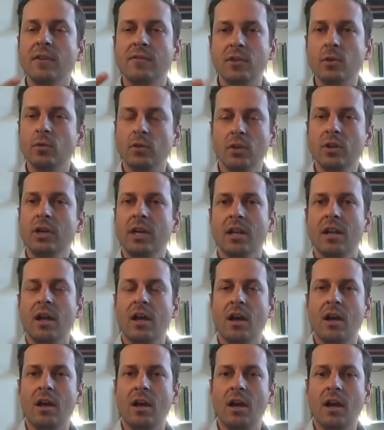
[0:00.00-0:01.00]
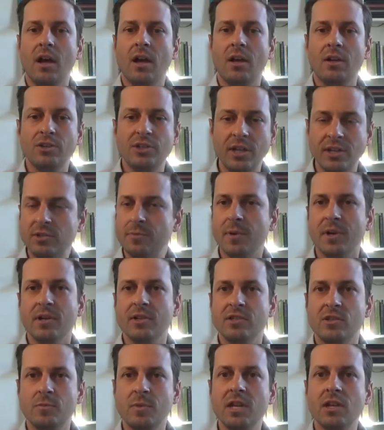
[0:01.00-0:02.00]
you look at a Shakespearean
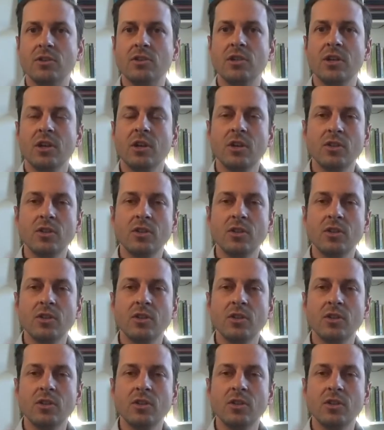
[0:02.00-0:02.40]
speech,